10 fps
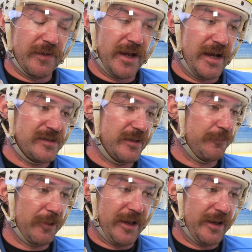on the ice
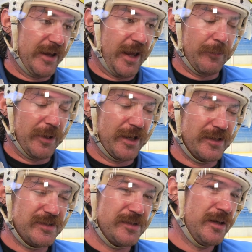and play in a game
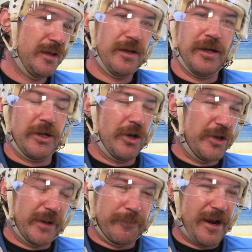because you know
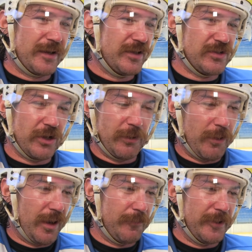you can practice all you
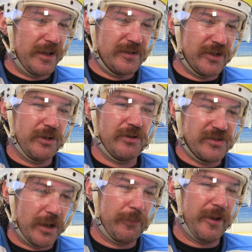want, but until you
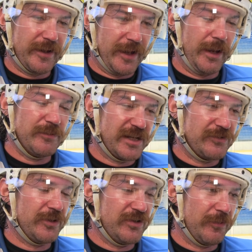start playing games,
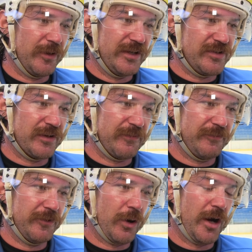that's when you really start to
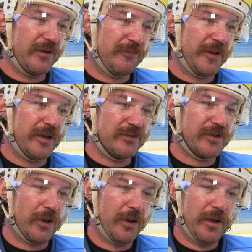know how you feel.
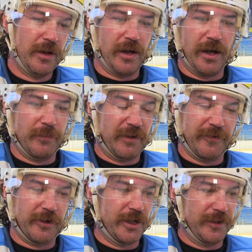So um, I
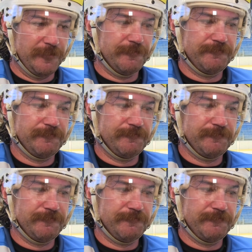felt good.